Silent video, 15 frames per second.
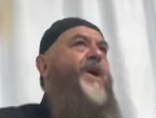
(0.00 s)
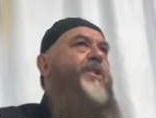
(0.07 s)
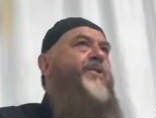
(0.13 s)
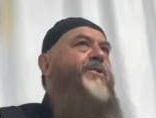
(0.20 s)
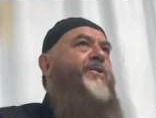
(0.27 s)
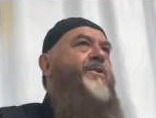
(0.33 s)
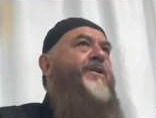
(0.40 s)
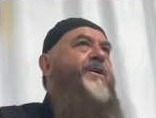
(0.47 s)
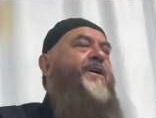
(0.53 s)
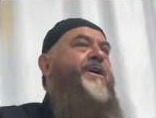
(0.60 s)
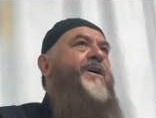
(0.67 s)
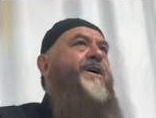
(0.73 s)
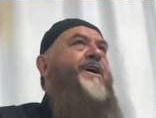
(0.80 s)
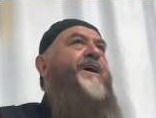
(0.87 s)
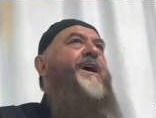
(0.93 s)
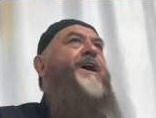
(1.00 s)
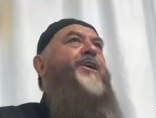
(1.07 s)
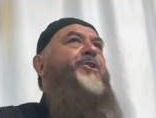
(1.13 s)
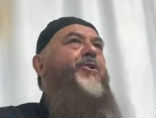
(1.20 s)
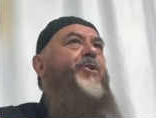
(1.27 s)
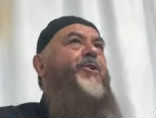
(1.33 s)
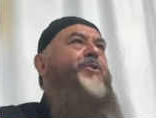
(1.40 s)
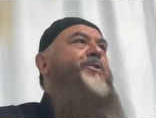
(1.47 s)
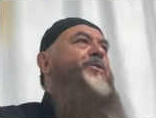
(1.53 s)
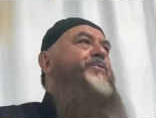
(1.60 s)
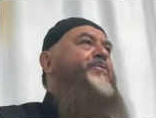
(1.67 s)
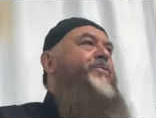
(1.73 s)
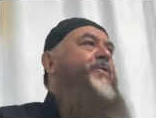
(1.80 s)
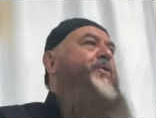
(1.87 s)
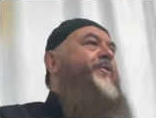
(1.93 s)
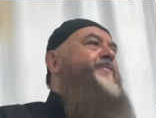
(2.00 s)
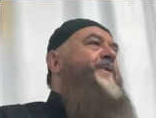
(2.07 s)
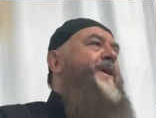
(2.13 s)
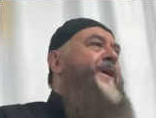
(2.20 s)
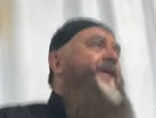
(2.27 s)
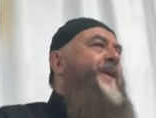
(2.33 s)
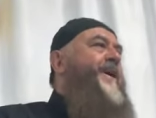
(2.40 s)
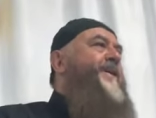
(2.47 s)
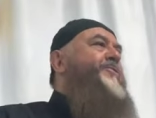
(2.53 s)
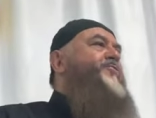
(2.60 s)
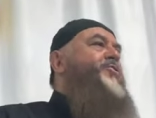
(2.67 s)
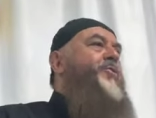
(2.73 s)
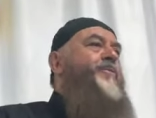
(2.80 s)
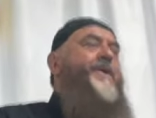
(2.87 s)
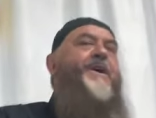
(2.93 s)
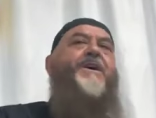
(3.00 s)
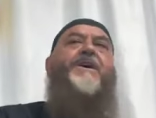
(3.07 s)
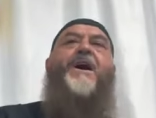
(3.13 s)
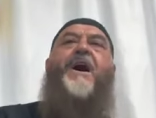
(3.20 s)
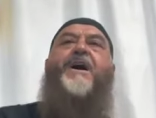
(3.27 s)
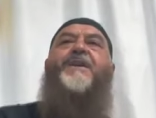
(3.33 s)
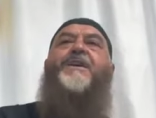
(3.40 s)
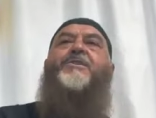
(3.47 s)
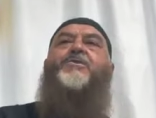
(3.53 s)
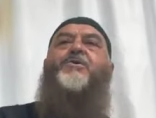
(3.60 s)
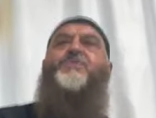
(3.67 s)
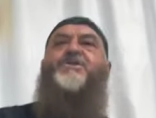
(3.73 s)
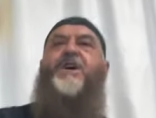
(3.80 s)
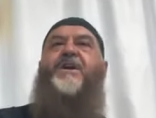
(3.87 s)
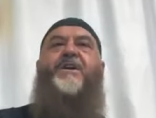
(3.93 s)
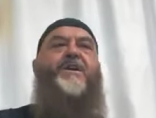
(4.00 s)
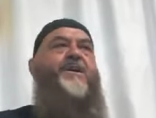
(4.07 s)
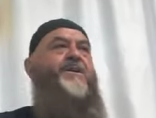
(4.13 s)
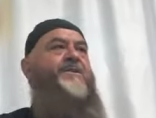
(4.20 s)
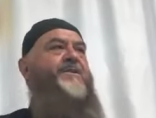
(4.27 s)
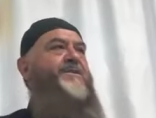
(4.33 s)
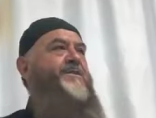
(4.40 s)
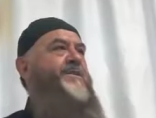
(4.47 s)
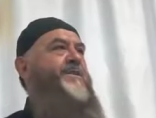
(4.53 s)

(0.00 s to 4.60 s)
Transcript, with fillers: follow in order for me to be guided to Jannah.